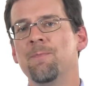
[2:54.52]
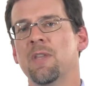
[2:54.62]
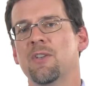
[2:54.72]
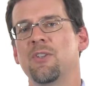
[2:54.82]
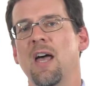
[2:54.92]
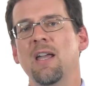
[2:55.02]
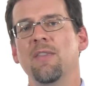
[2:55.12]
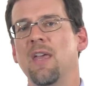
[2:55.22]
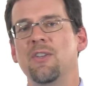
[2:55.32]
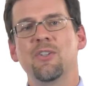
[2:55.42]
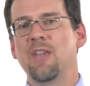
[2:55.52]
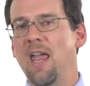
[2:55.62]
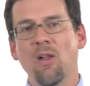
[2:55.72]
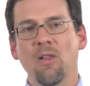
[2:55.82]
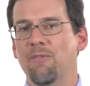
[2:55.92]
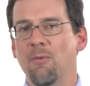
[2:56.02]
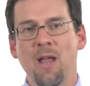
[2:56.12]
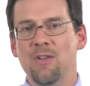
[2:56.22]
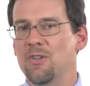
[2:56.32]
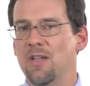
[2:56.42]
Second, they scale
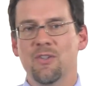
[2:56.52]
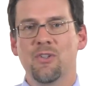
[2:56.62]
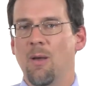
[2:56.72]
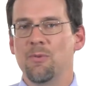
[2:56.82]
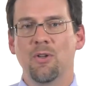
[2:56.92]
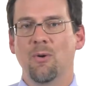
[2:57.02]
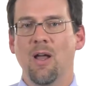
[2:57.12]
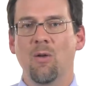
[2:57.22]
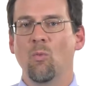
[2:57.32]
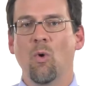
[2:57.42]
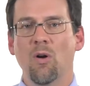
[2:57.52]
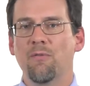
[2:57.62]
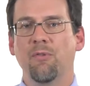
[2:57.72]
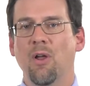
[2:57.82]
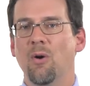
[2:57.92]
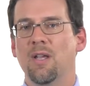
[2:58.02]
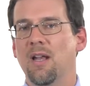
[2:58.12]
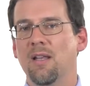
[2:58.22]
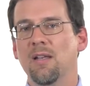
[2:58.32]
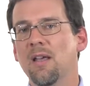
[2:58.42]
information consumption around workflow,
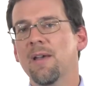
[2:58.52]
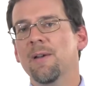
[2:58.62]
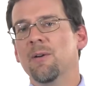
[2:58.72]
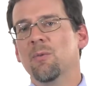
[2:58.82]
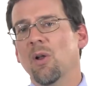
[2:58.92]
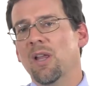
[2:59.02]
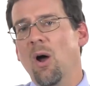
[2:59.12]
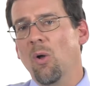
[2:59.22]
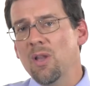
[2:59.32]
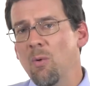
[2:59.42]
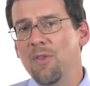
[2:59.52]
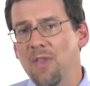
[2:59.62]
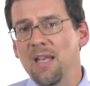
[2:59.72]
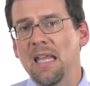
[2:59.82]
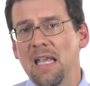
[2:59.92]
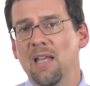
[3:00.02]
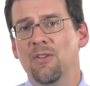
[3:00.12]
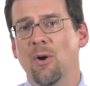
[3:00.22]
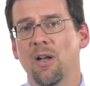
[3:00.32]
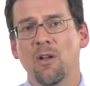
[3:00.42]
getting really only what they need
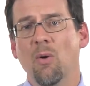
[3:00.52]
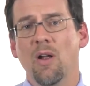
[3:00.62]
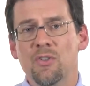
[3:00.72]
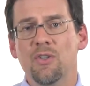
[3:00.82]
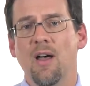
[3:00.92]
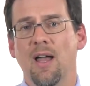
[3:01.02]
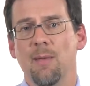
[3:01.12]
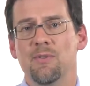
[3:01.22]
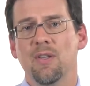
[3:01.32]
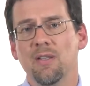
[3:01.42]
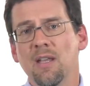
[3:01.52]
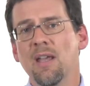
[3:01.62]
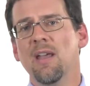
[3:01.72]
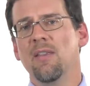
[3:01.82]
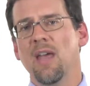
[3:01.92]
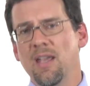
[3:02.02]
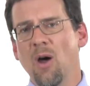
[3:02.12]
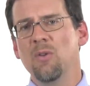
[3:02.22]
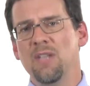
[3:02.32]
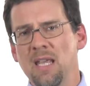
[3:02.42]
during crunch times, and they
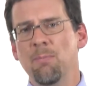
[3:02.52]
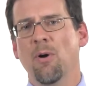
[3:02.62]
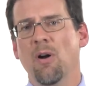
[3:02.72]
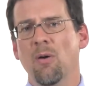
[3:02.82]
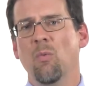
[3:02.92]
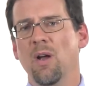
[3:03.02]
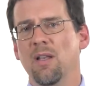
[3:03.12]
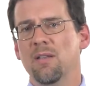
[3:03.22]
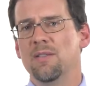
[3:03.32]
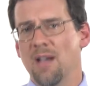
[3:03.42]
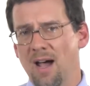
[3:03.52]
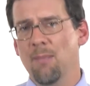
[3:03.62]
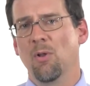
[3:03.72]
go deeper when time